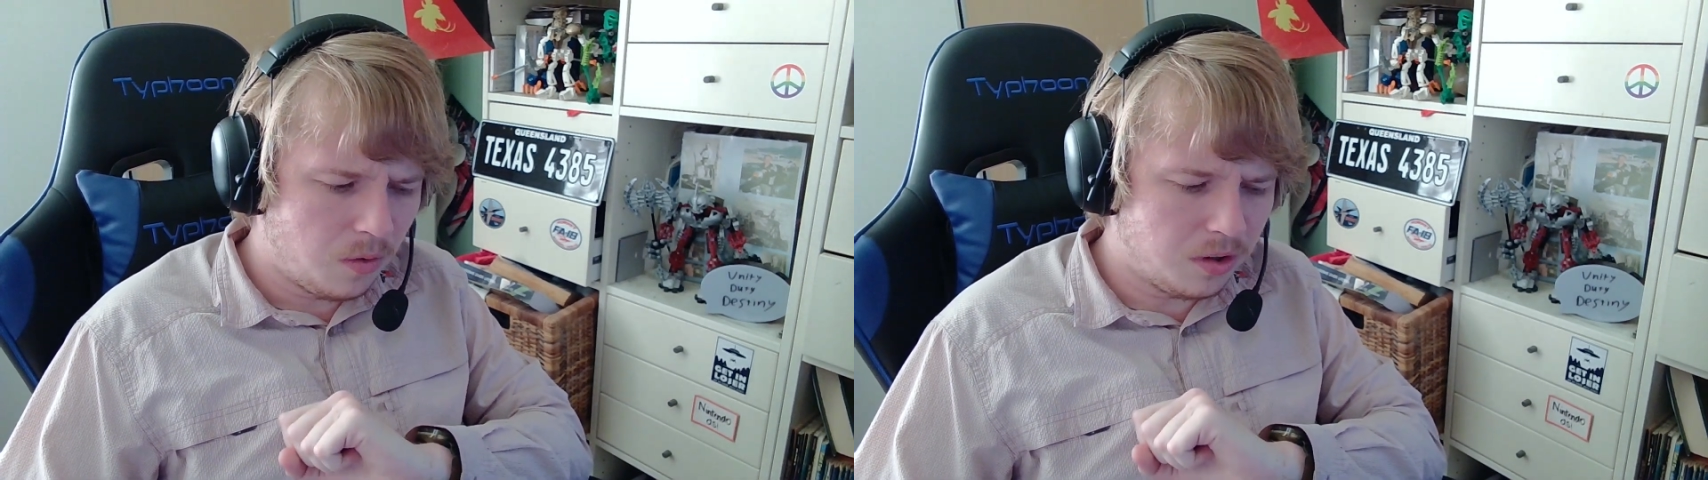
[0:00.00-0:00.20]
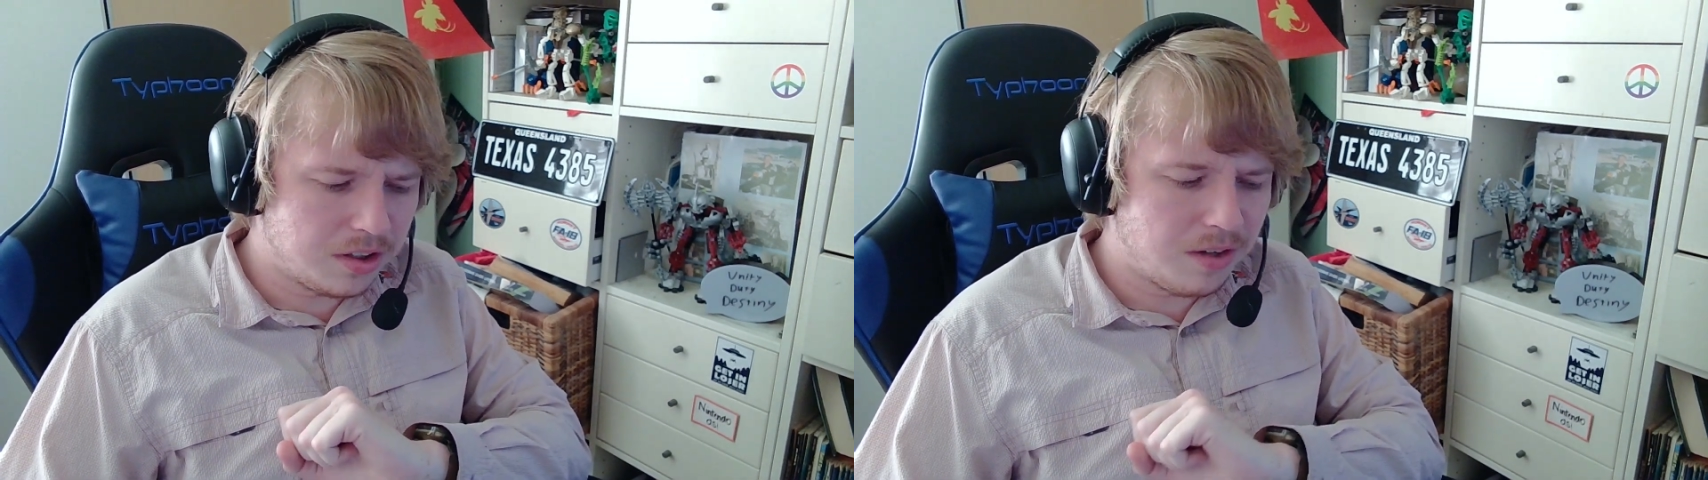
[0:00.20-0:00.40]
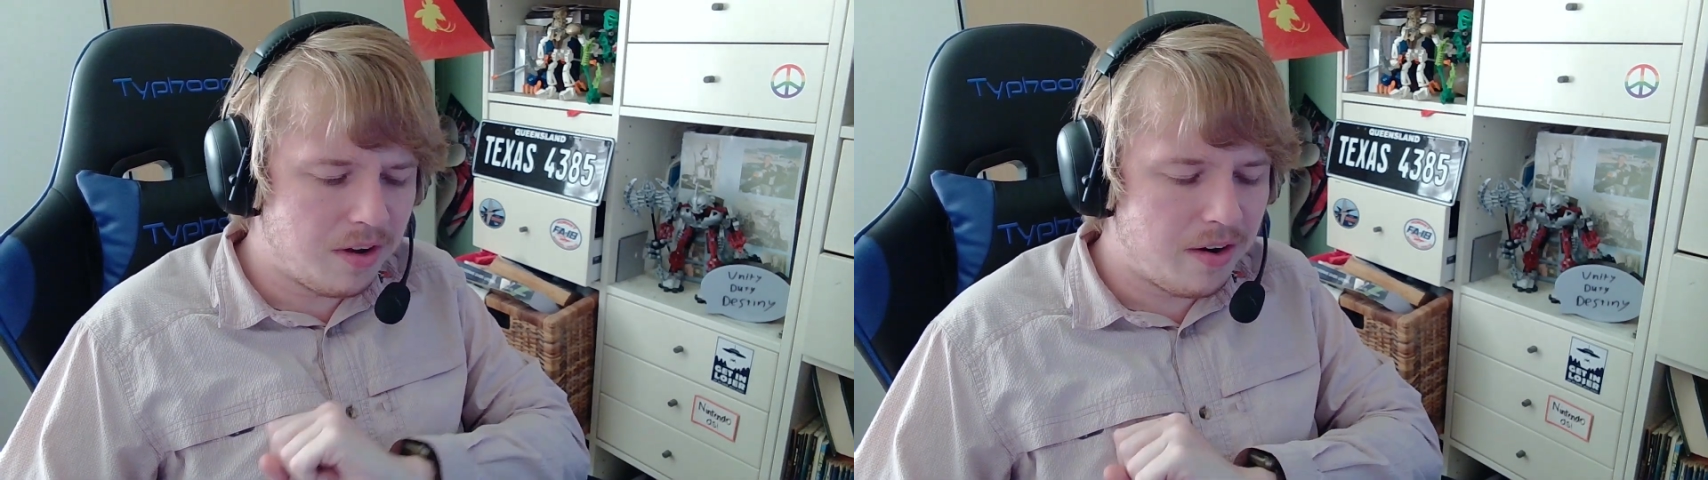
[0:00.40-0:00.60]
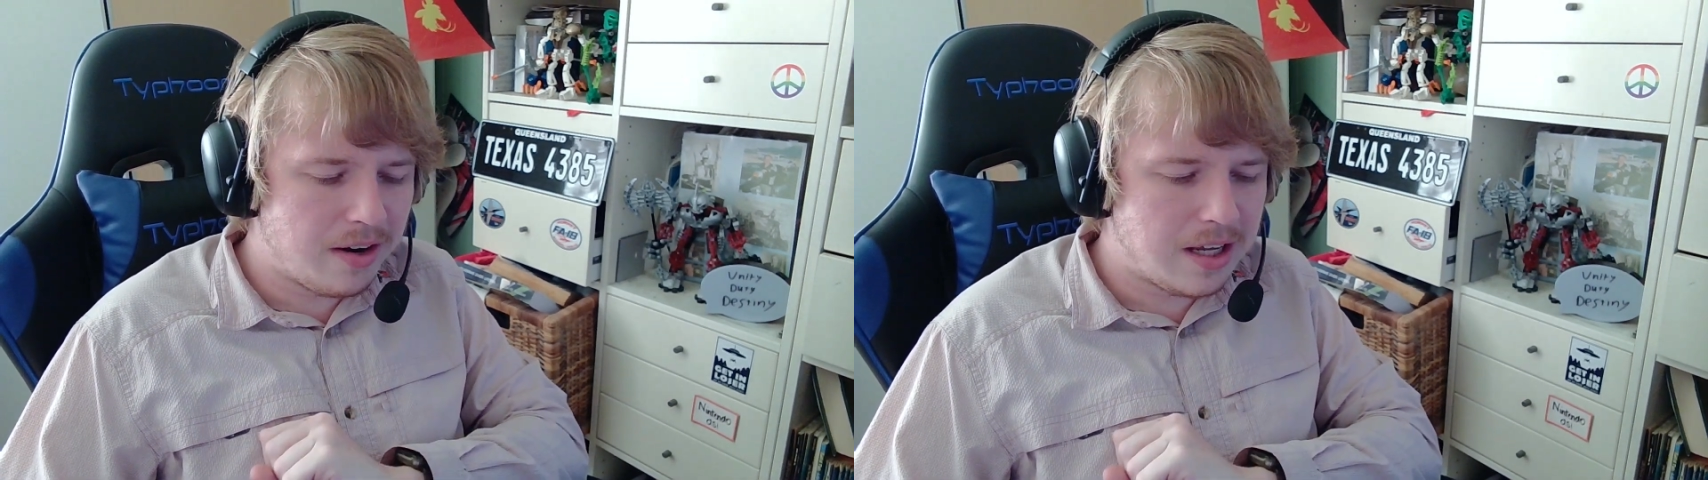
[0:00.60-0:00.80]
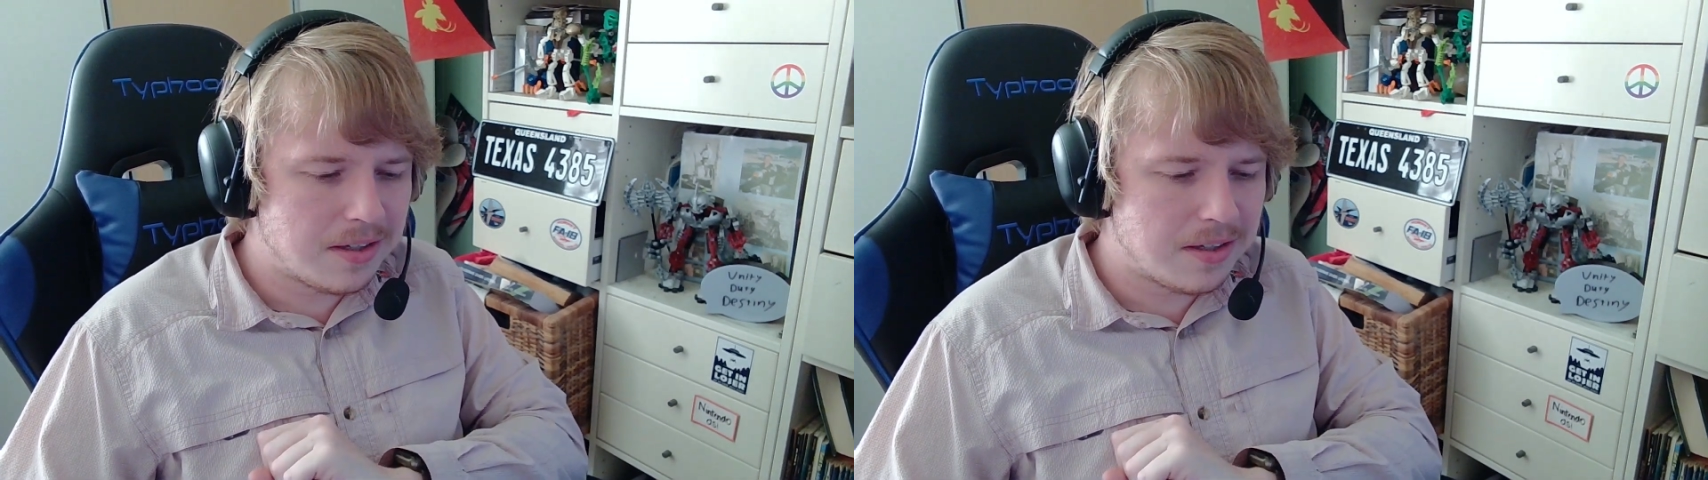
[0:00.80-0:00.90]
was a very